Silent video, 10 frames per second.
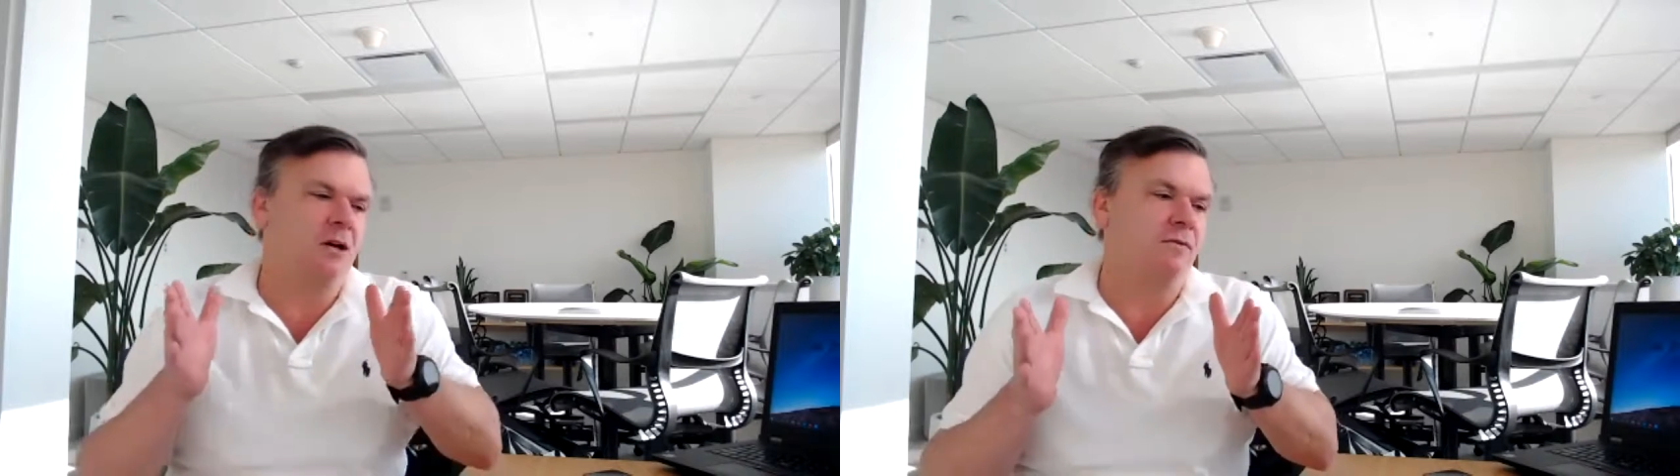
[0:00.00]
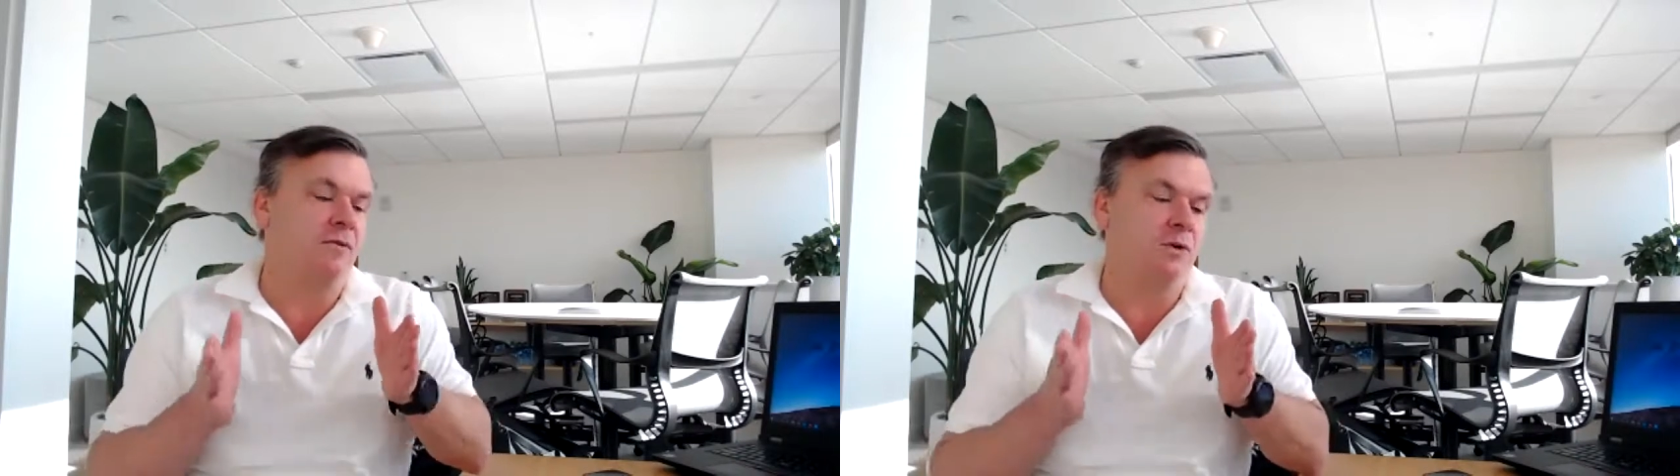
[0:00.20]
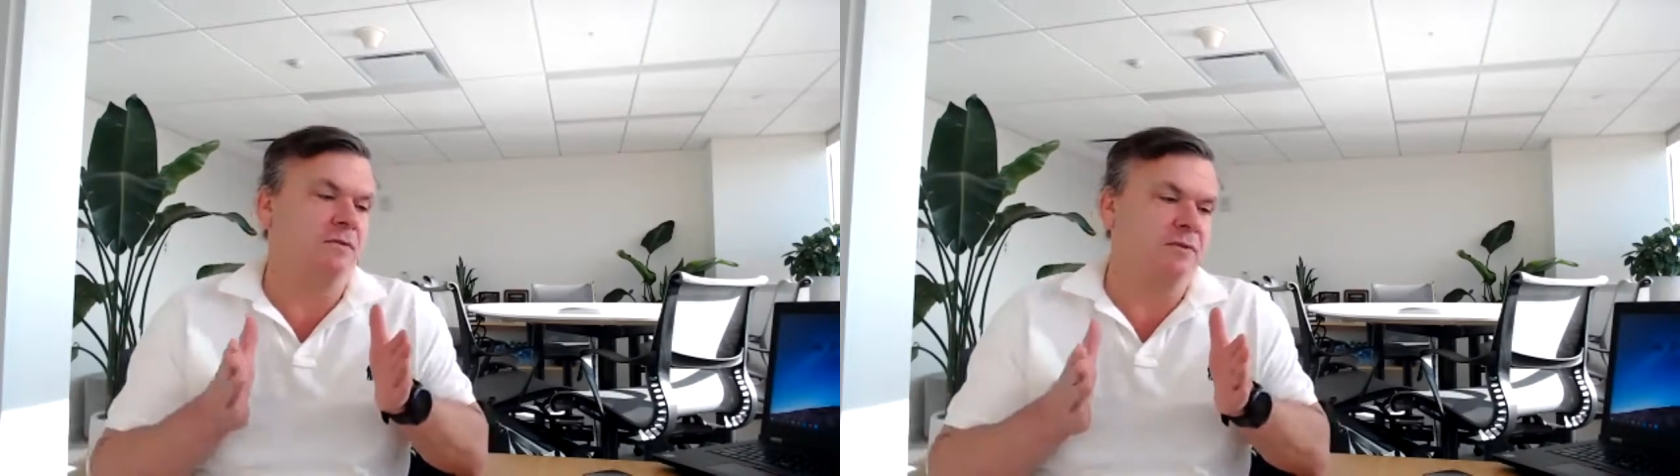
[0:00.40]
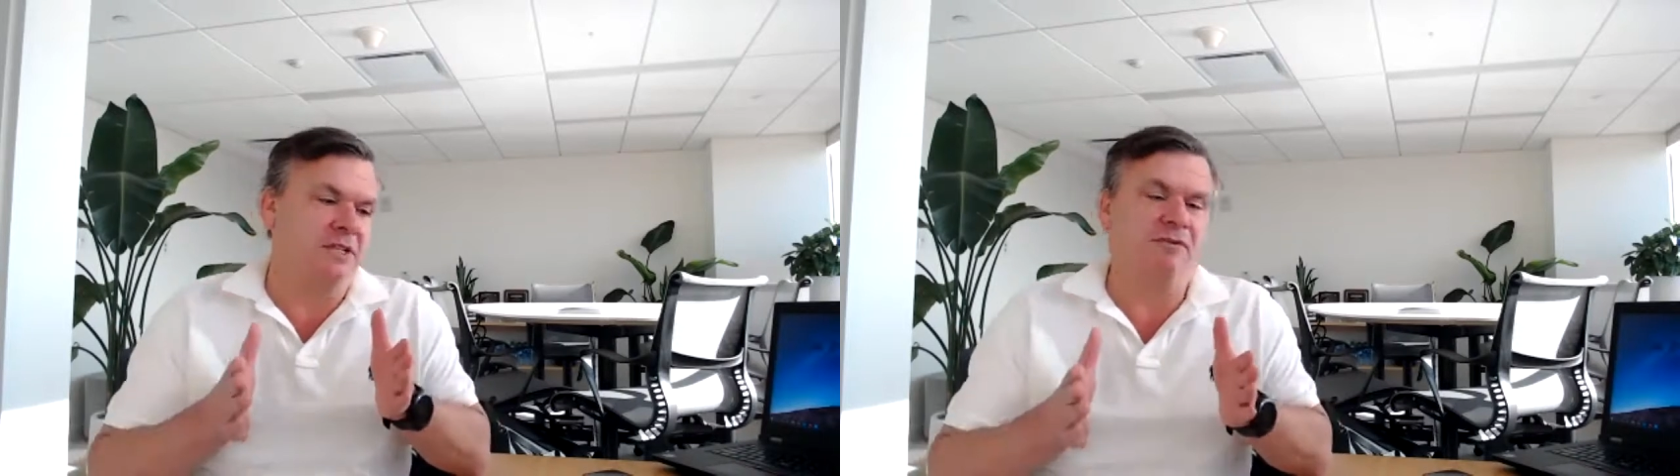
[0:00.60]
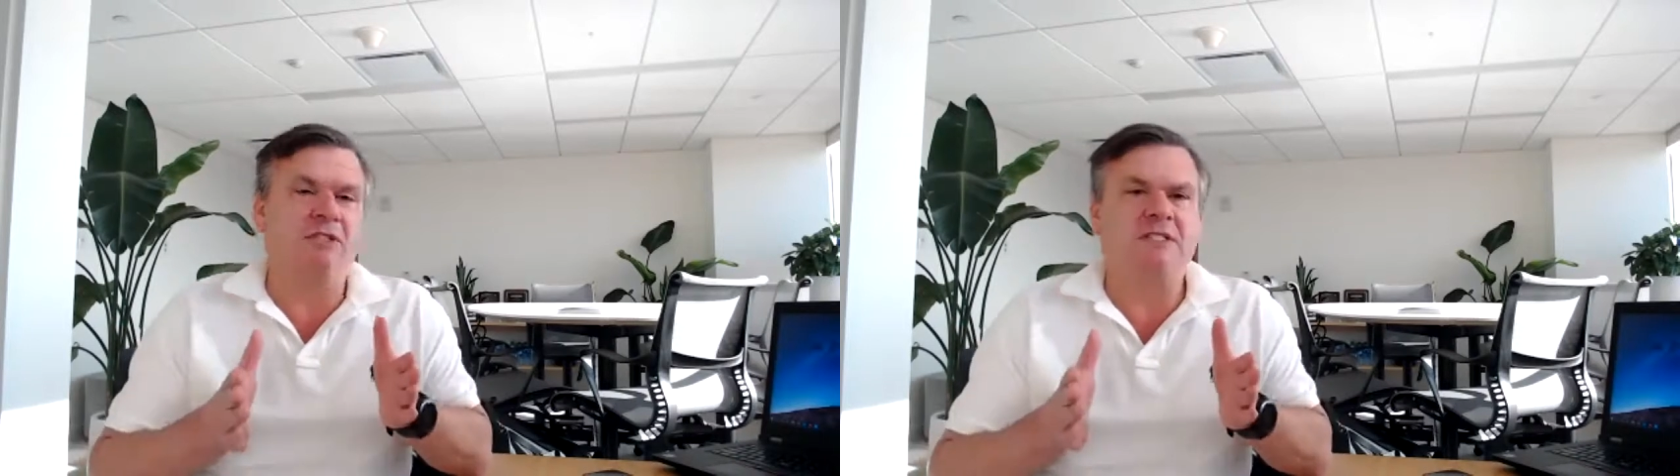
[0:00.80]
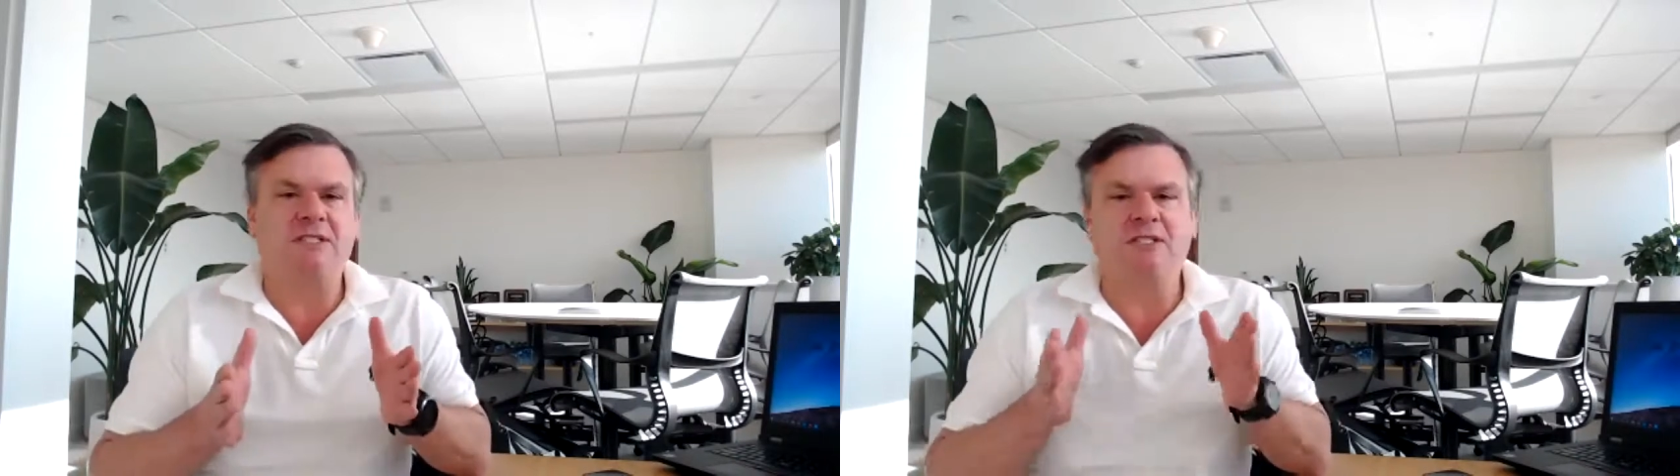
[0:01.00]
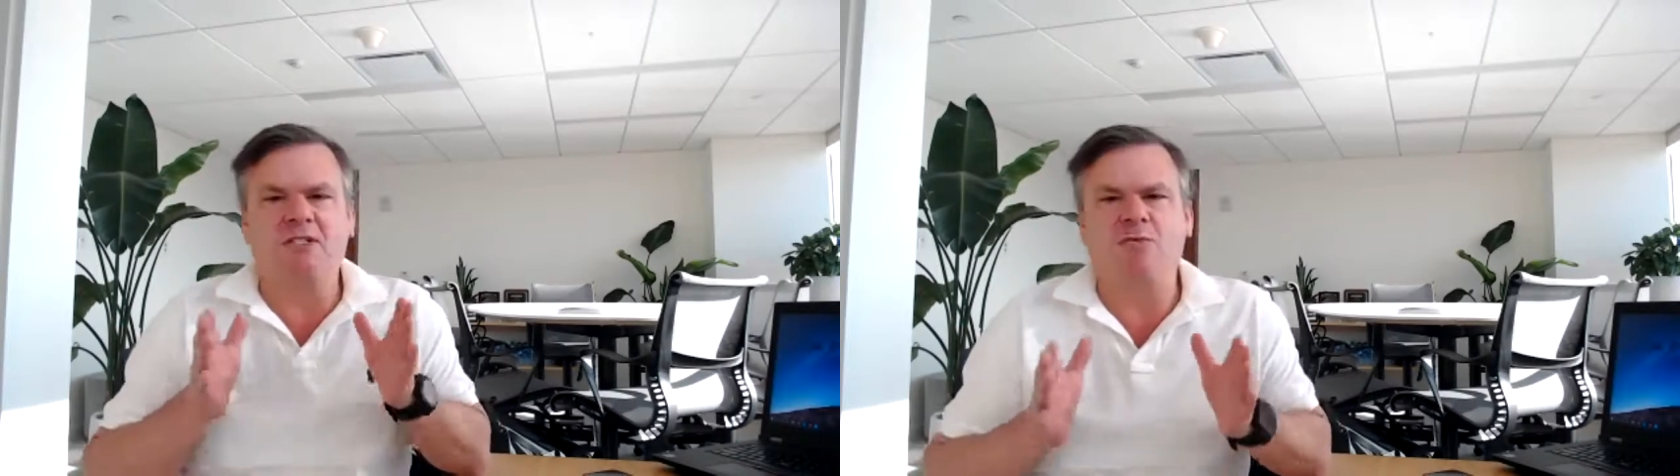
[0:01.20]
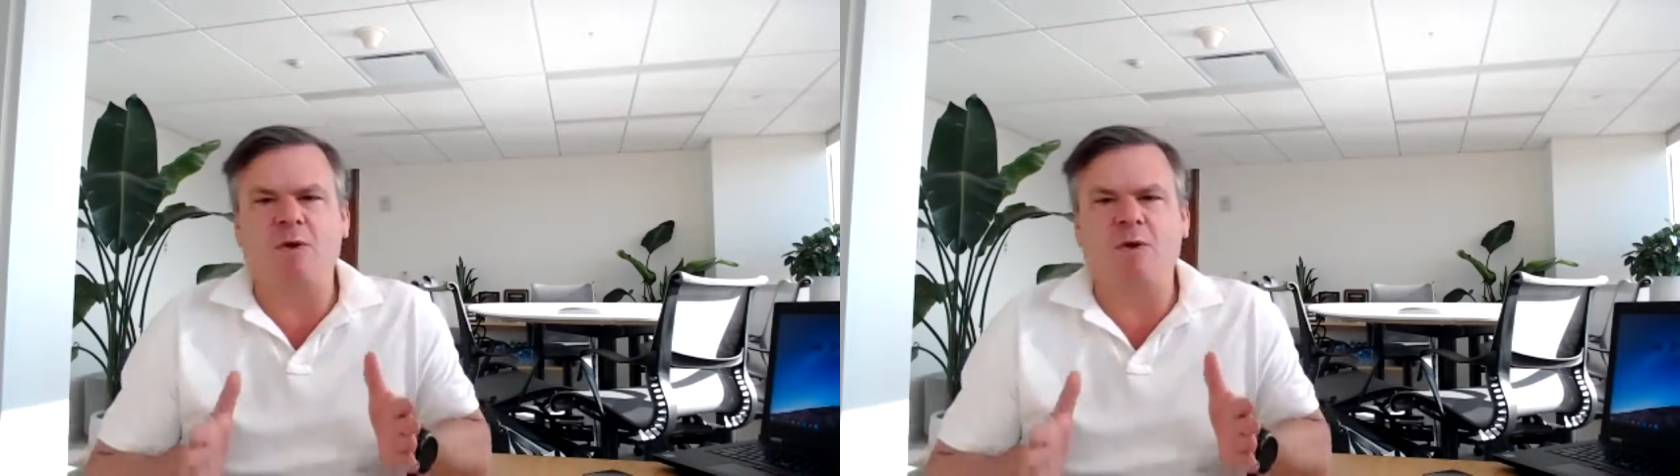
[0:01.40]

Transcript: for different diseases.